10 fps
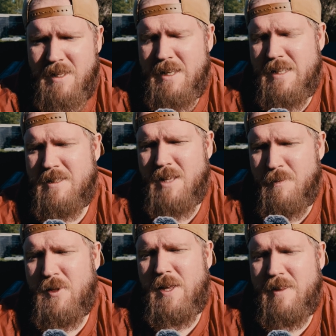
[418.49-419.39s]
It is
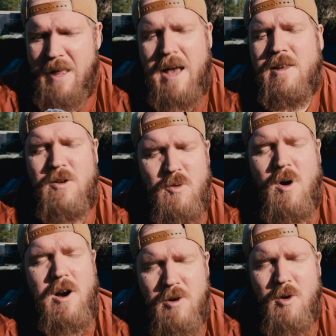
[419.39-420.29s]
something that you
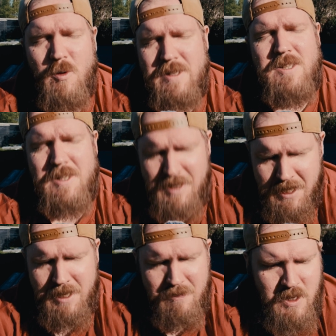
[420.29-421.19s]
are going to
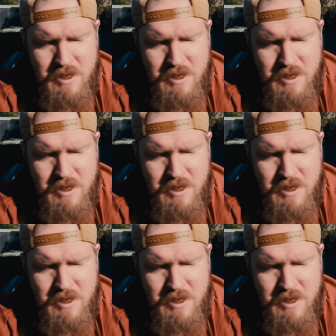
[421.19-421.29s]
need.